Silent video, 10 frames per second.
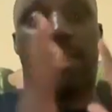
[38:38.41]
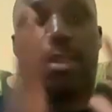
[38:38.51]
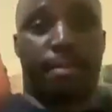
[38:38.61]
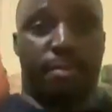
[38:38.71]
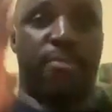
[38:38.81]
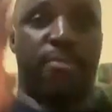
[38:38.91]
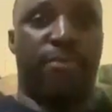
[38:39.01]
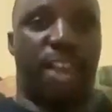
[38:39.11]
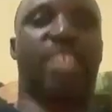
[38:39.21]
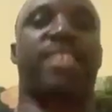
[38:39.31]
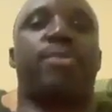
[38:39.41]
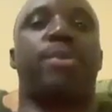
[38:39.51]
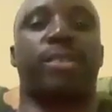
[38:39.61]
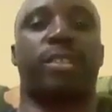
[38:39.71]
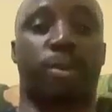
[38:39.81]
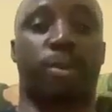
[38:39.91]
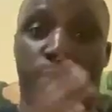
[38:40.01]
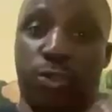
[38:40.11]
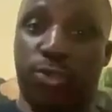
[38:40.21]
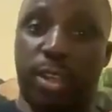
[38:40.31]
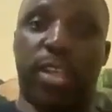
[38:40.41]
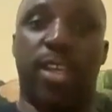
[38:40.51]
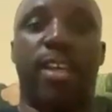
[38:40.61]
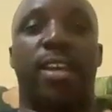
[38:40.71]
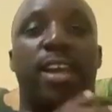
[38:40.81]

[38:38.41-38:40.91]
the vast experiences from the children.